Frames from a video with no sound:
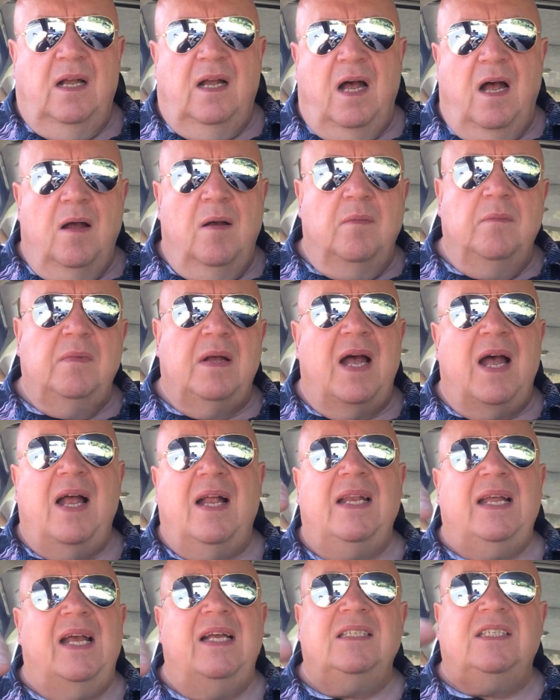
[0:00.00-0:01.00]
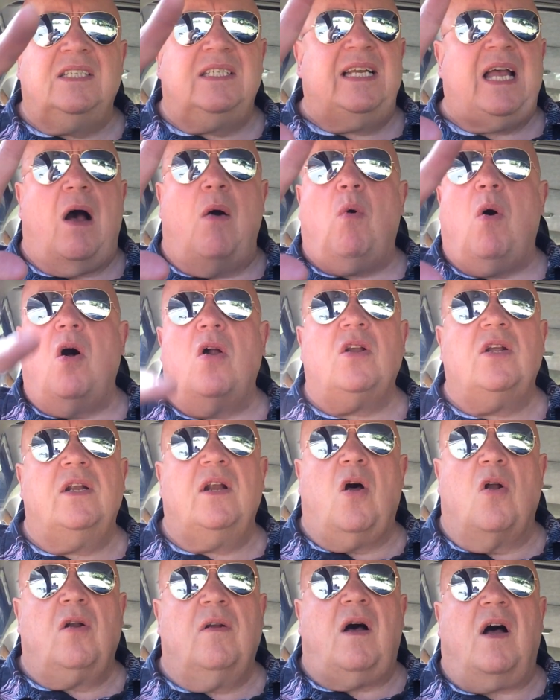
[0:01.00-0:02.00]
And it'd go on and
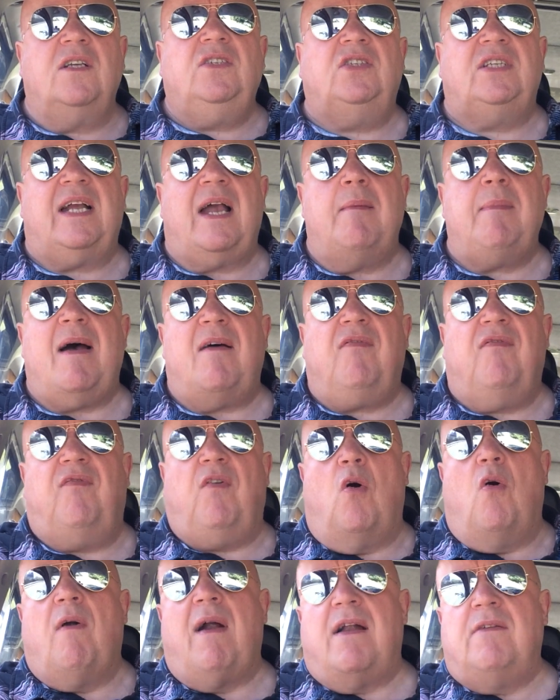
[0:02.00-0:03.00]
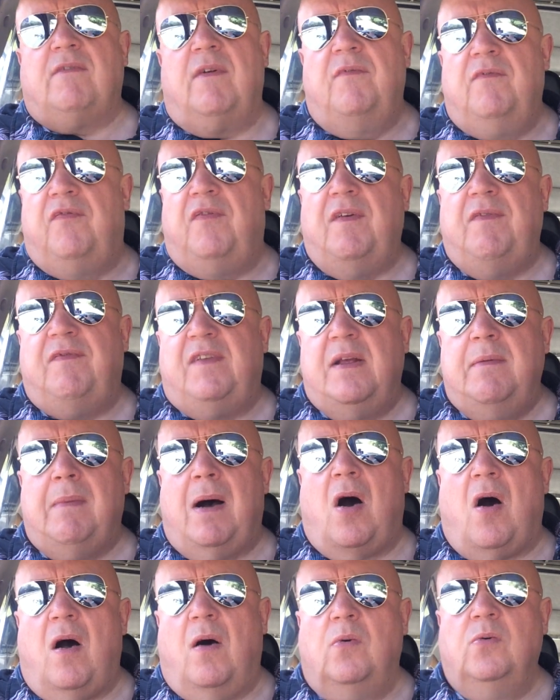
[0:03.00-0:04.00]
on. I used to get about 450
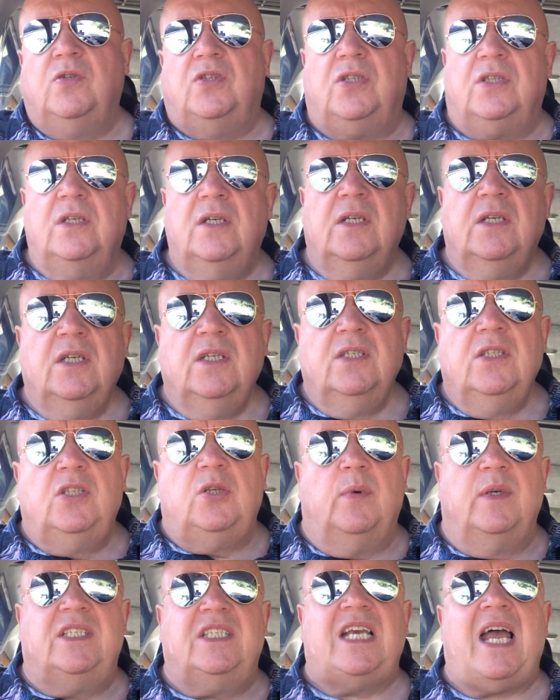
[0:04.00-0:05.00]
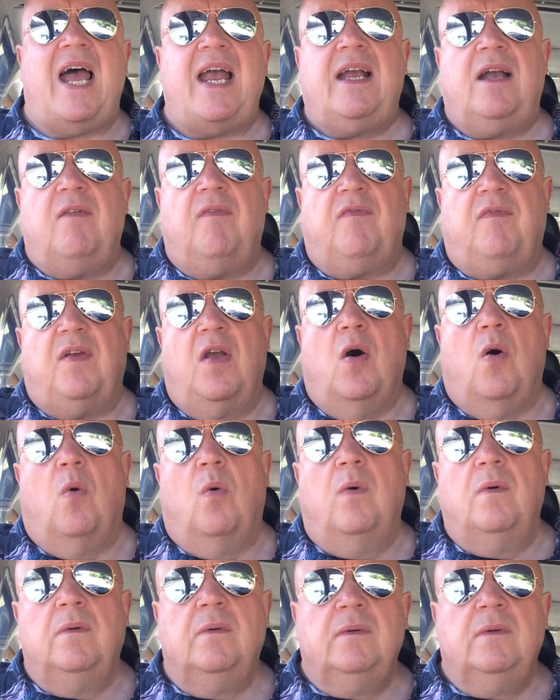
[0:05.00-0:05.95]
miles to a tank of fuel.